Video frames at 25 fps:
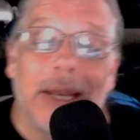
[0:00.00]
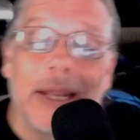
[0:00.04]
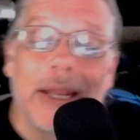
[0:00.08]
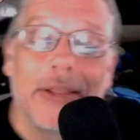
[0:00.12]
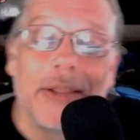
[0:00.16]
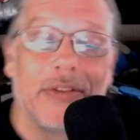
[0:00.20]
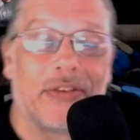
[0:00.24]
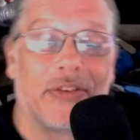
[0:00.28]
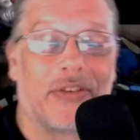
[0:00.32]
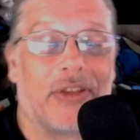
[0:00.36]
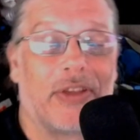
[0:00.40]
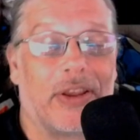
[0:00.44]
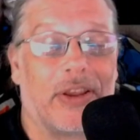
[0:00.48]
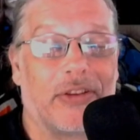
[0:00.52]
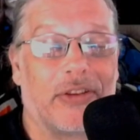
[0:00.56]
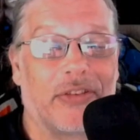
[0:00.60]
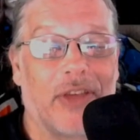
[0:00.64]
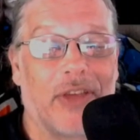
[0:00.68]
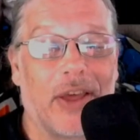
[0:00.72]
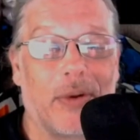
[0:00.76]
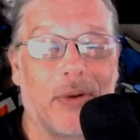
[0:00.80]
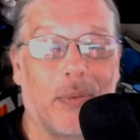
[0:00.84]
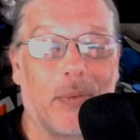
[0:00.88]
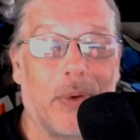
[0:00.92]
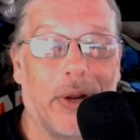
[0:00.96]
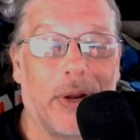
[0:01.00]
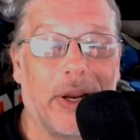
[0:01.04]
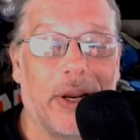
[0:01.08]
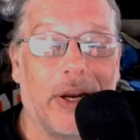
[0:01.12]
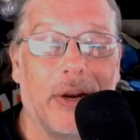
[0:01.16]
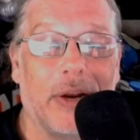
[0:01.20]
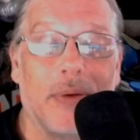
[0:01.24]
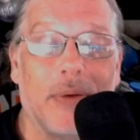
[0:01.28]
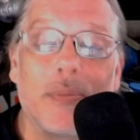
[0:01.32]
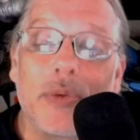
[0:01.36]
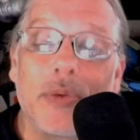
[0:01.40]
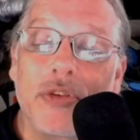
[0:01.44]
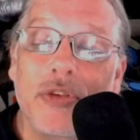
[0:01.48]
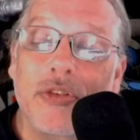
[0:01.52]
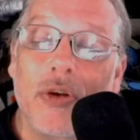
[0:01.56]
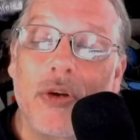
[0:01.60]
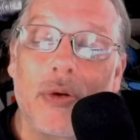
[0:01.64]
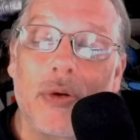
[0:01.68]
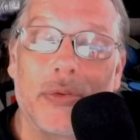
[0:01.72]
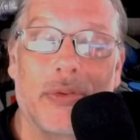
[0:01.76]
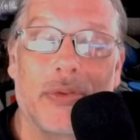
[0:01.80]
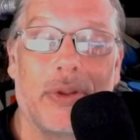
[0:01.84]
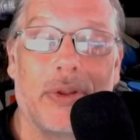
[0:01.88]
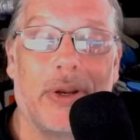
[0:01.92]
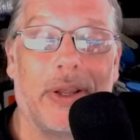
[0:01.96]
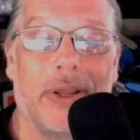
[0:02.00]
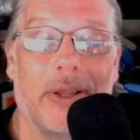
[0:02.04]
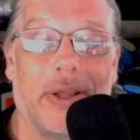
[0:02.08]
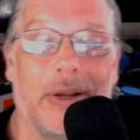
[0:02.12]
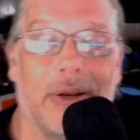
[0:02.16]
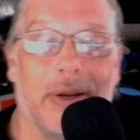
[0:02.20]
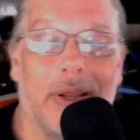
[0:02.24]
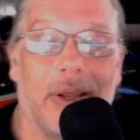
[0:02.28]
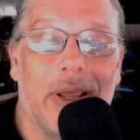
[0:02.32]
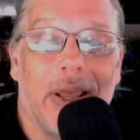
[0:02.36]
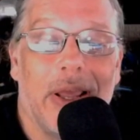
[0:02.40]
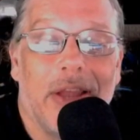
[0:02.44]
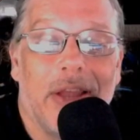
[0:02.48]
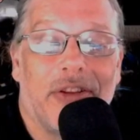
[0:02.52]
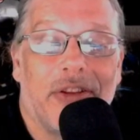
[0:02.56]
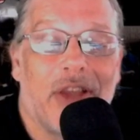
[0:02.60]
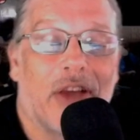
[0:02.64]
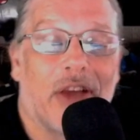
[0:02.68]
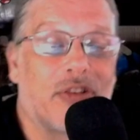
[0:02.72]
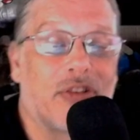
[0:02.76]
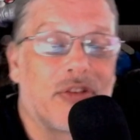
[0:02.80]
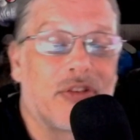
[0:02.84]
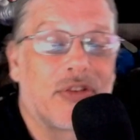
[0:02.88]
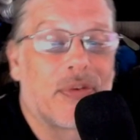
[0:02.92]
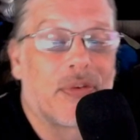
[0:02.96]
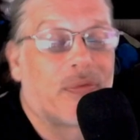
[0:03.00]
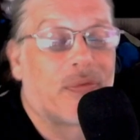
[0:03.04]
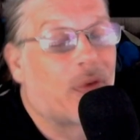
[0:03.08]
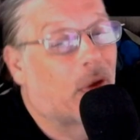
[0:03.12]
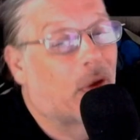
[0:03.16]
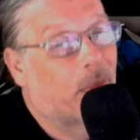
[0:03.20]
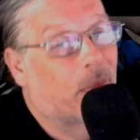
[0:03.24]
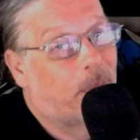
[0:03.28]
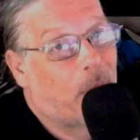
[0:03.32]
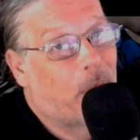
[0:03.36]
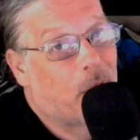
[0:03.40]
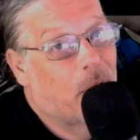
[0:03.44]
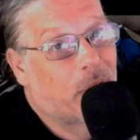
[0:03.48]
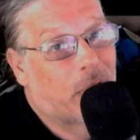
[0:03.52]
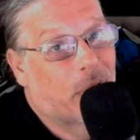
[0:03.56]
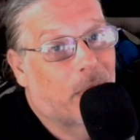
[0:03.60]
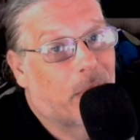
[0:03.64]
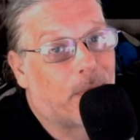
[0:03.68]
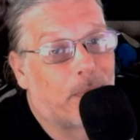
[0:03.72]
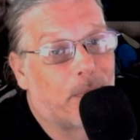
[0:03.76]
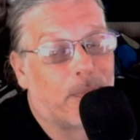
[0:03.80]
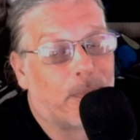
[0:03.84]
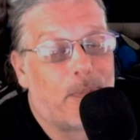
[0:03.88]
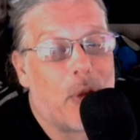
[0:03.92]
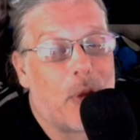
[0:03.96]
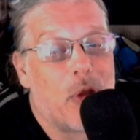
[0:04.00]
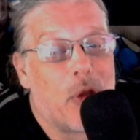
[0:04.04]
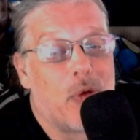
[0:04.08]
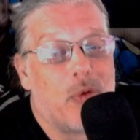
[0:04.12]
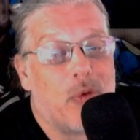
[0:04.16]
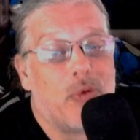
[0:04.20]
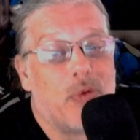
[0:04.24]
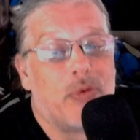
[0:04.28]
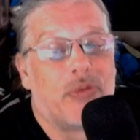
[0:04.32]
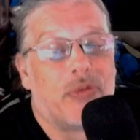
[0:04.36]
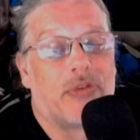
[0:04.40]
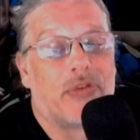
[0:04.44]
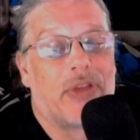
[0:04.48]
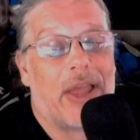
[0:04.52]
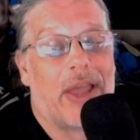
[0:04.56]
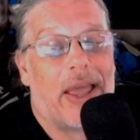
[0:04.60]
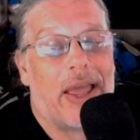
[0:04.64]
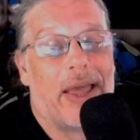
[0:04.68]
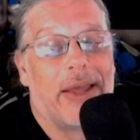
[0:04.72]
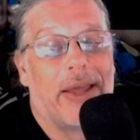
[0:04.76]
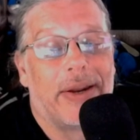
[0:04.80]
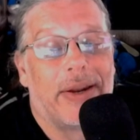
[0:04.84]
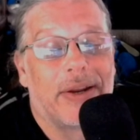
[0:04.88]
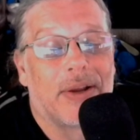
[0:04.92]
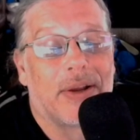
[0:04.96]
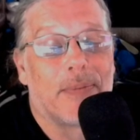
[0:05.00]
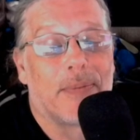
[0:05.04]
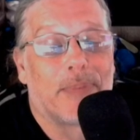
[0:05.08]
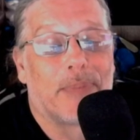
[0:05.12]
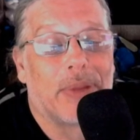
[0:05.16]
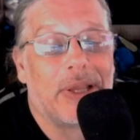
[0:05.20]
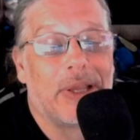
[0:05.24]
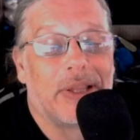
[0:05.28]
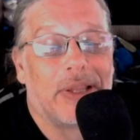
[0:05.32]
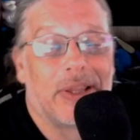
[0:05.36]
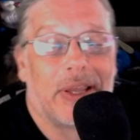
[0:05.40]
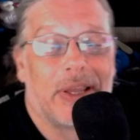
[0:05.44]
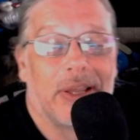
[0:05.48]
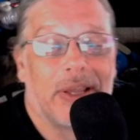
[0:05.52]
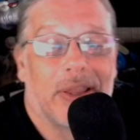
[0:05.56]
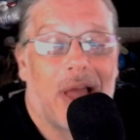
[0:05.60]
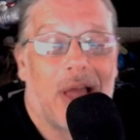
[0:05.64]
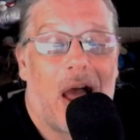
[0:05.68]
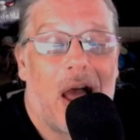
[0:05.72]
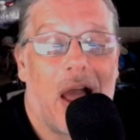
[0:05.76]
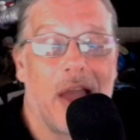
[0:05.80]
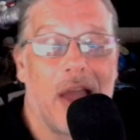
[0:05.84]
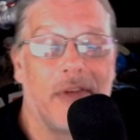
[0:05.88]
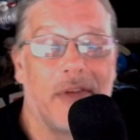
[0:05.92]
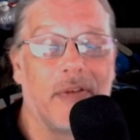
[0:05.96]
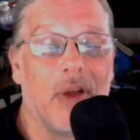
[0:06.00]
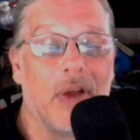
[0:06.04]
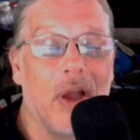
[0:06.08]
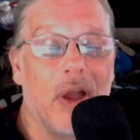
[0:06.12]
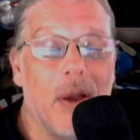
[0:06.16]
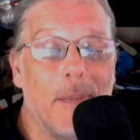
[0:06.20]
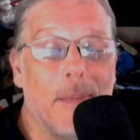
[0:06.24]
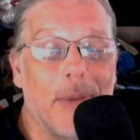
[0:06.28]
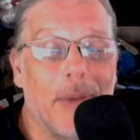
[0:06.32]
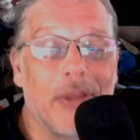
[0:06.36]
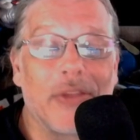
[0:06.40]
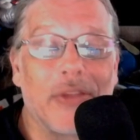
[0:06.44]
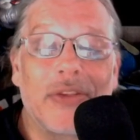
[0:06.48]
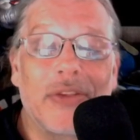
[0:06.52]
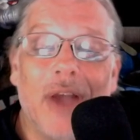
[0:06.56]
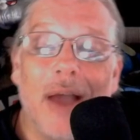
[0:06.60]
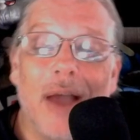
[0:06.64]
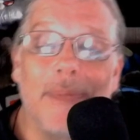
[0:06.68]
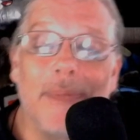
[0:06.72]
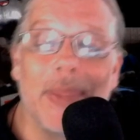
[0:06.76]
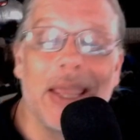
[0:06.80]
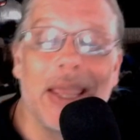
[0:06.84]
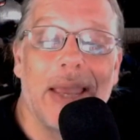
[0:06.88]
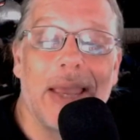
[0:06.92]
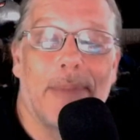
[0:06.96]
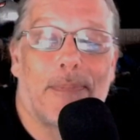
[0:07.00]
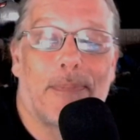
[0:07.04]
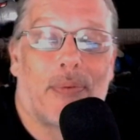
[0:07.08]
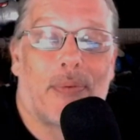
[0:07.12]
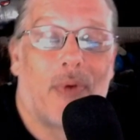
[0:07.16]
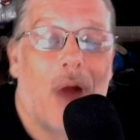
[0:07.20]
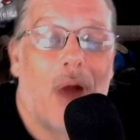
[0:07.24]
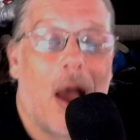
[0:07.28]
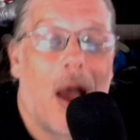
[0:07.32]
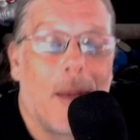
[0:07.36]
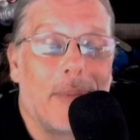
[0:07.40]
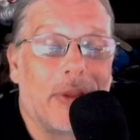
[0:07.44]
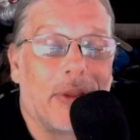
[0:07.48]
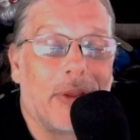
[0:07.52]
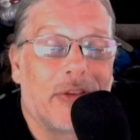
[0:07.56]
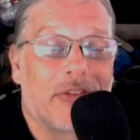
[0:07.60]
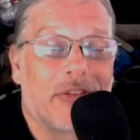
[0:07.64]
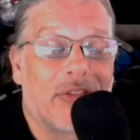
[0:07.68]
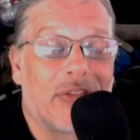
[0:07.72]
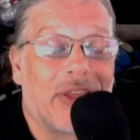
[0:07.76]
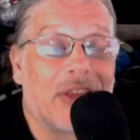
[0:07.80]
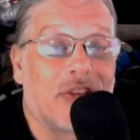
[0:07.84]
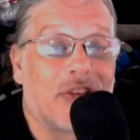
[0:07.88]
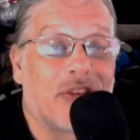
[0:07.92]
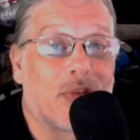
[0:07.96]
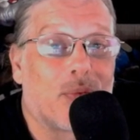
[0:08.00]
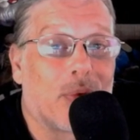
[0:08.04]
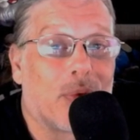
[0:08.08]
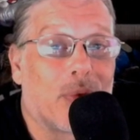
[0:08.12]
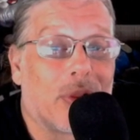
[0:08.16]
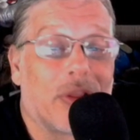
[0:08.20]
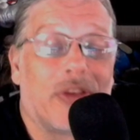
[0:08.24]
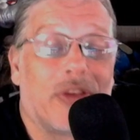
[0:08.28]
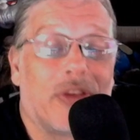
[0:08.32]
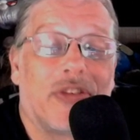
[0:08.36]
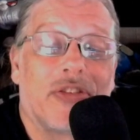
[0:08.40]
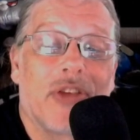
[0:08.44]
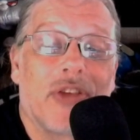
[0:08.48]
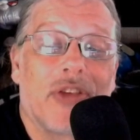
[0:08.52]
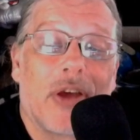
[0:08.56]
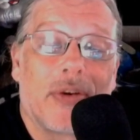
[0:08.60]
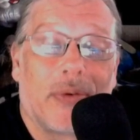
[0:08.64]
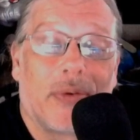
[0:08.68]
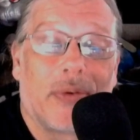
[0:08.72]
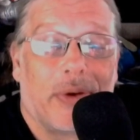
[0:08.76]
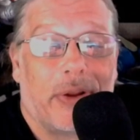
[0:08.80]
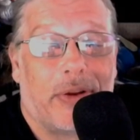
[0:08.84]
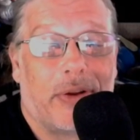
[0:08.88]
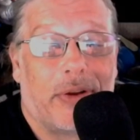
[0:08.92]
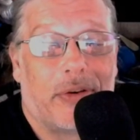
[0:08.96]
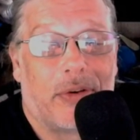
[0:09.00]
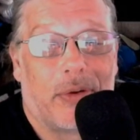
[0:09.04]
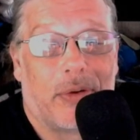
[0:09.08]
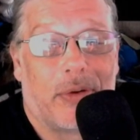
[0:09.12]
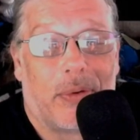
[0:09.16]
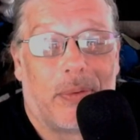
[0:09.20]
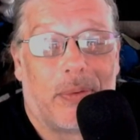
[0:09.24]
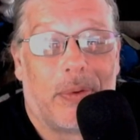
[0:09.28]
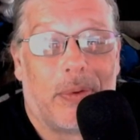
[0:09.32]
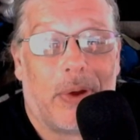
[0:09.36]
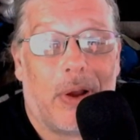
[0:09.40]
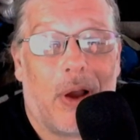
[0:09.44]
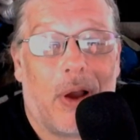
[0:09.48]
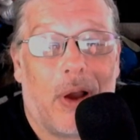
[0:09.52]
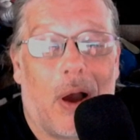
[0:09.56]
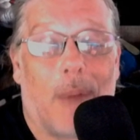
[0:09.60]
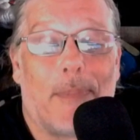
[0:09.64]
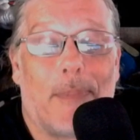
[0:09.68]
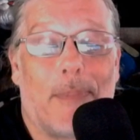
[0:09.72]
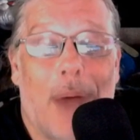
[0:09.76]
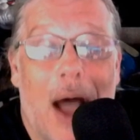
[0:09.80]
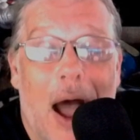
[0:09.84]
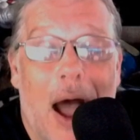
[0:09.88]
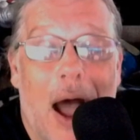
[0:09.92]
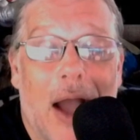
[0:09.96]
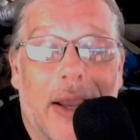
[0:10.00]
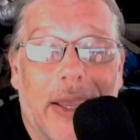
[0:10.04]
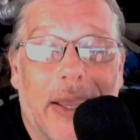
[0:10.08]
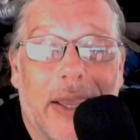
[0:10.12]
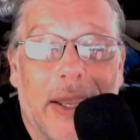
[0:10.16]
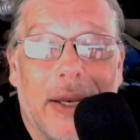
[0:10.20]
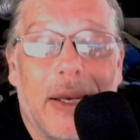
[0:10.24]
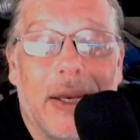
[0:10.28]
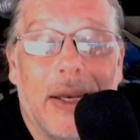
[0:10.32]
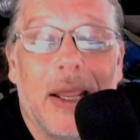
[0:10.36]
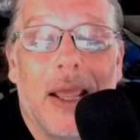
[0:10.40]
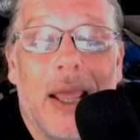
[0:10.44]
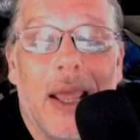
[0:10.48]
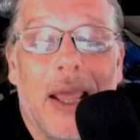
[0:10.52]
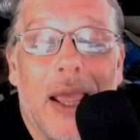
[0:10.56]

instincts head on, and it resulted in textures that felt both composed and completely alive. By the time they hit Promise, things had really settled into a pocket.